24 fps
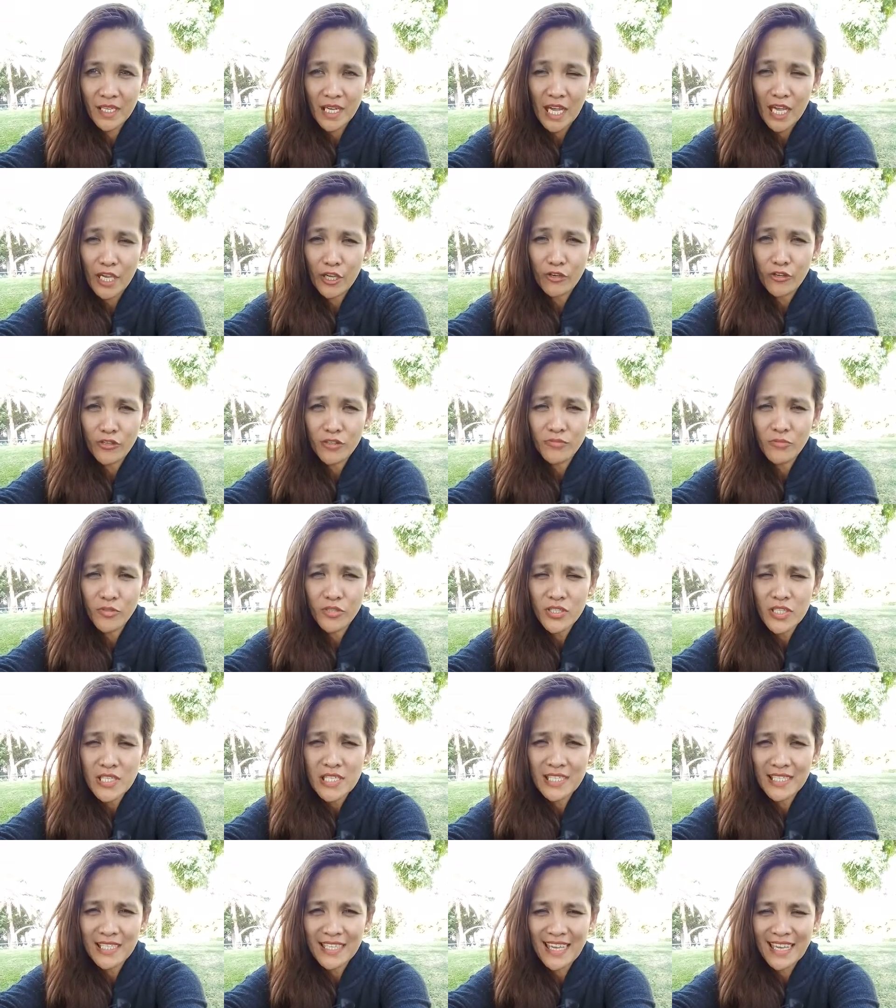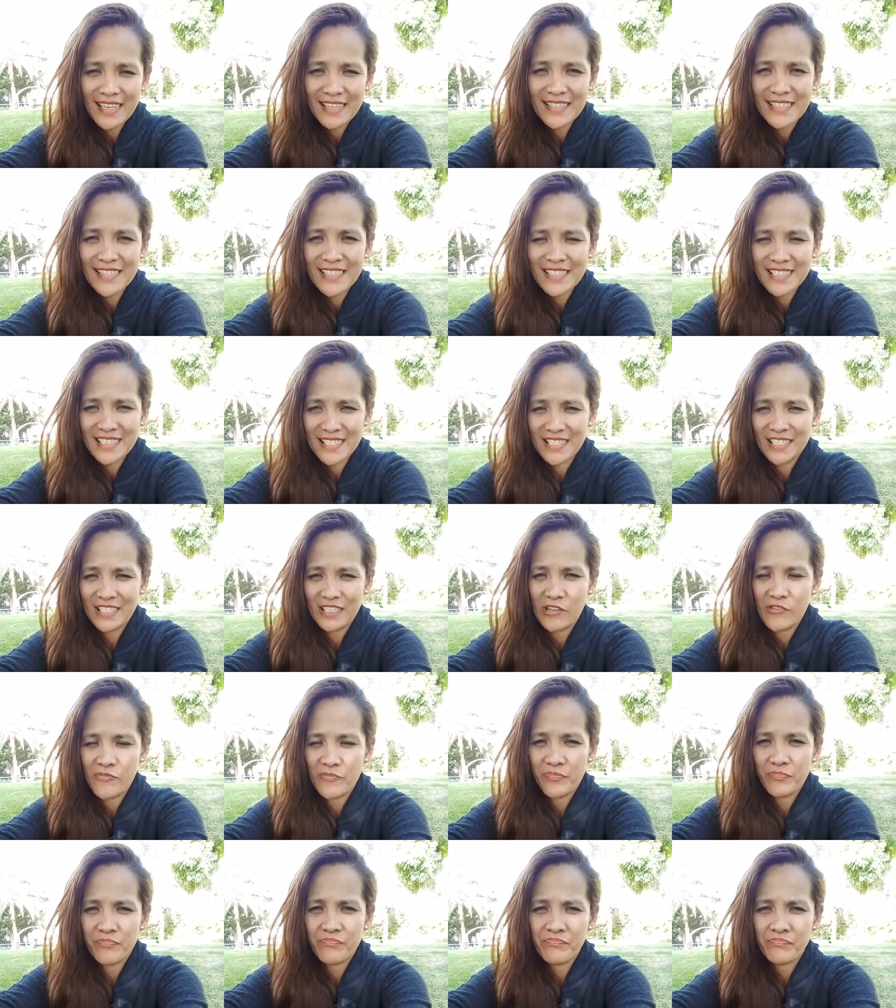I almost can
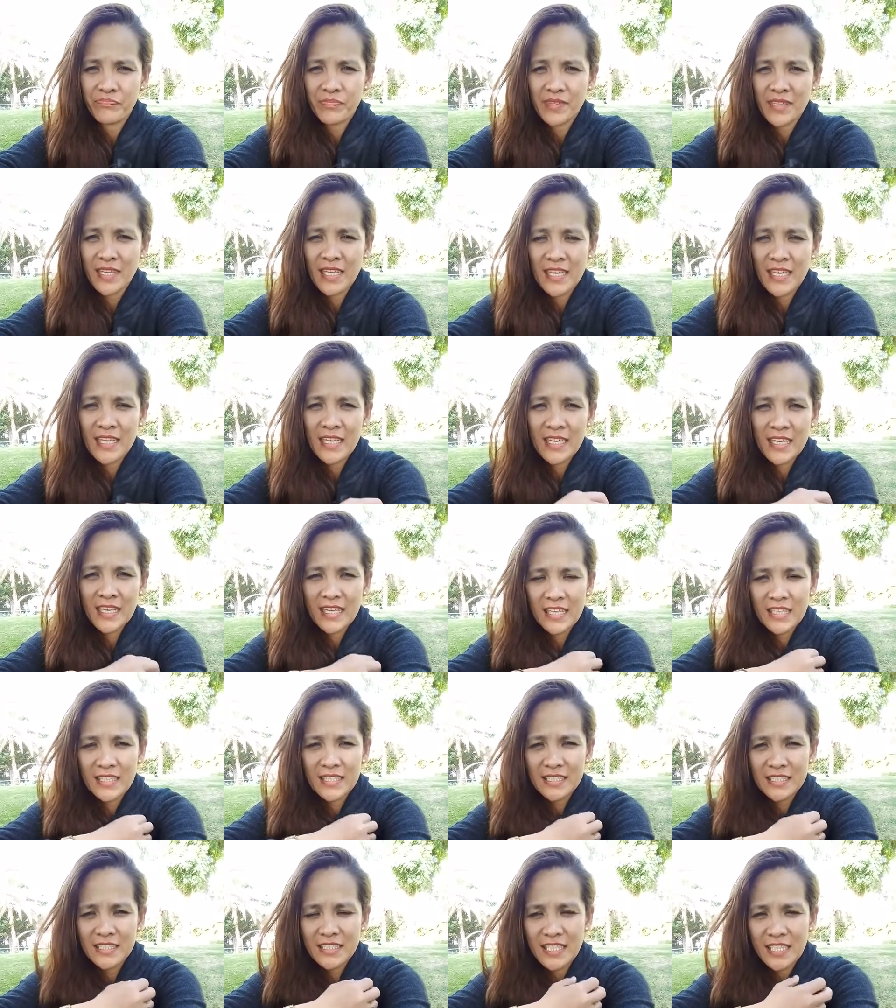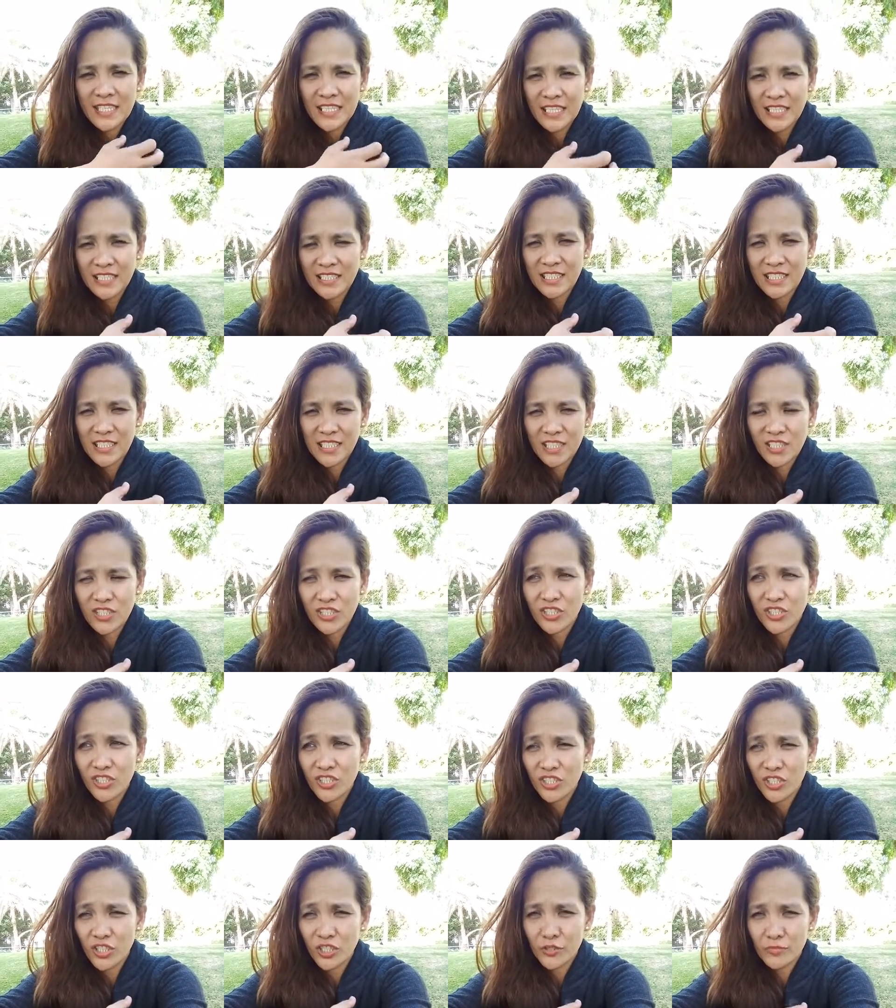see the
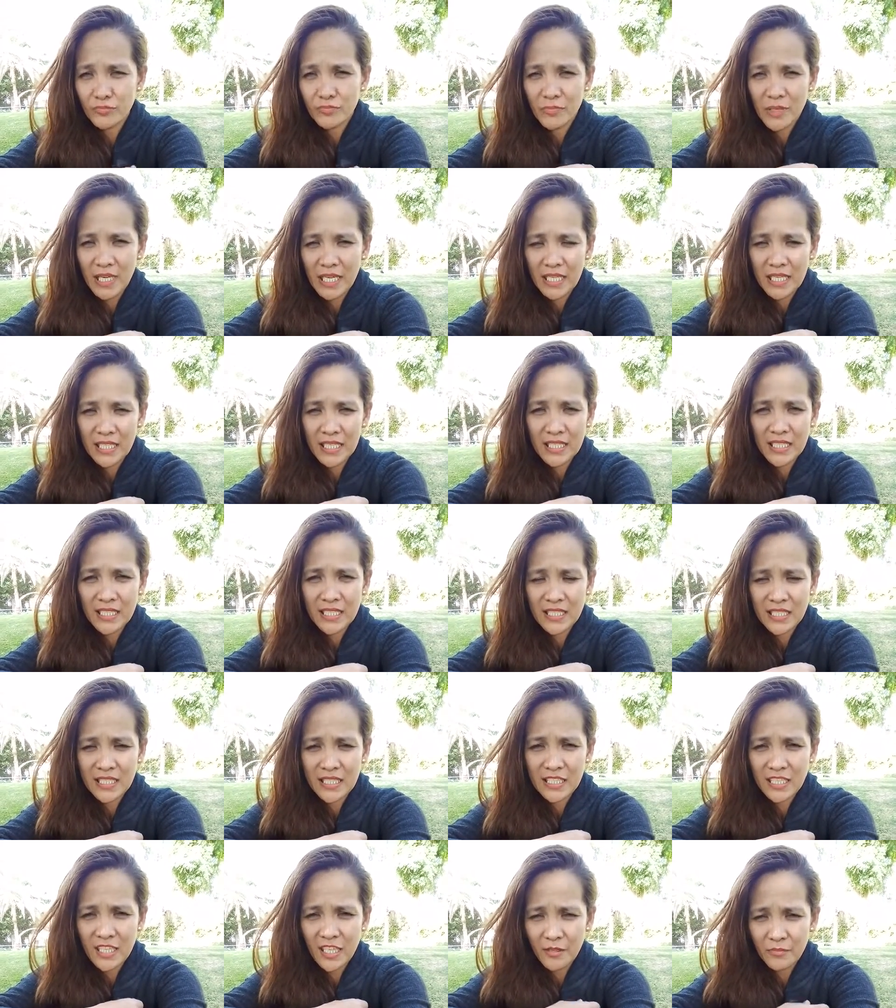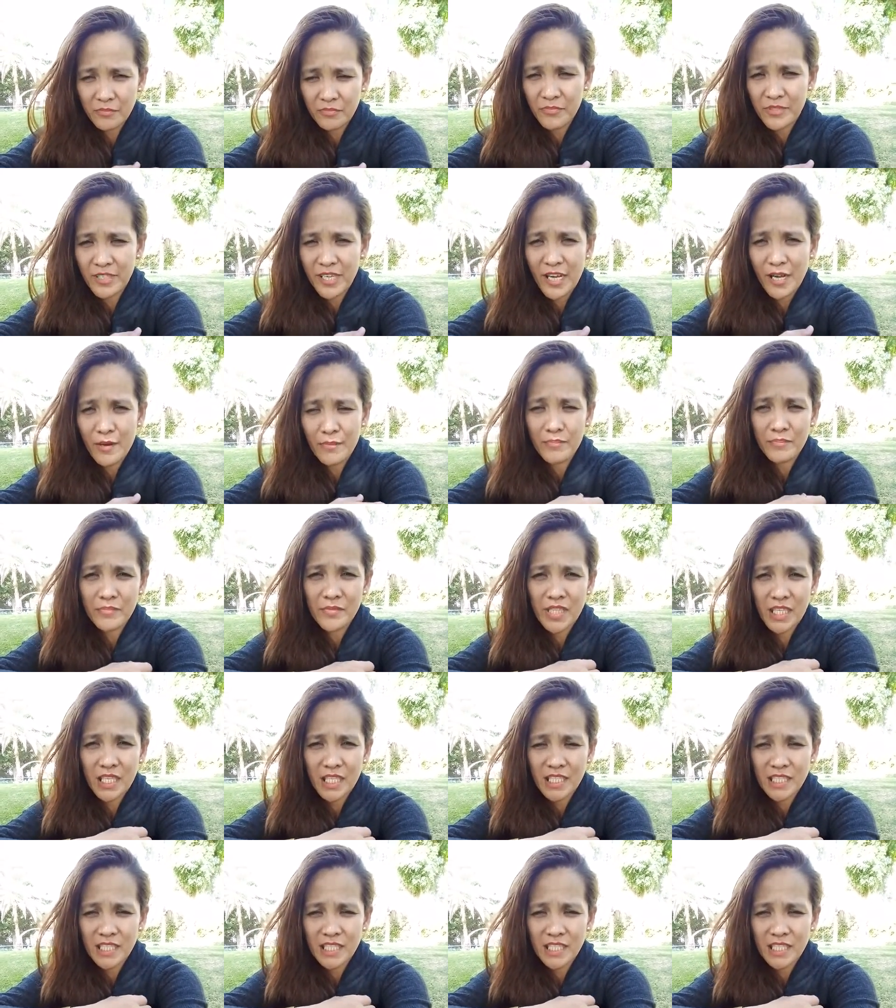radiation of my laptop, the